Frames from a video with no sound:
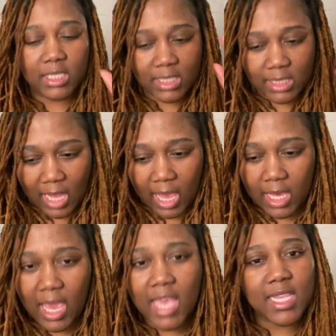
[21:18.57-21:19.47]
to say
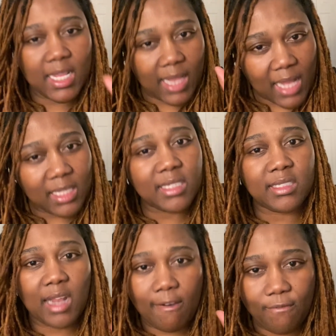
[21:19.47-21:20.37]
yes, and that does
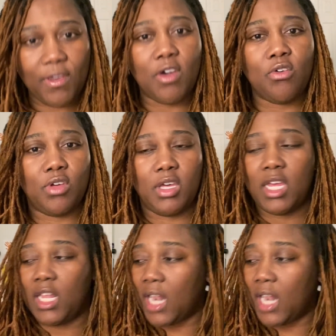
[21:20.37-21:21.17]
not feel good.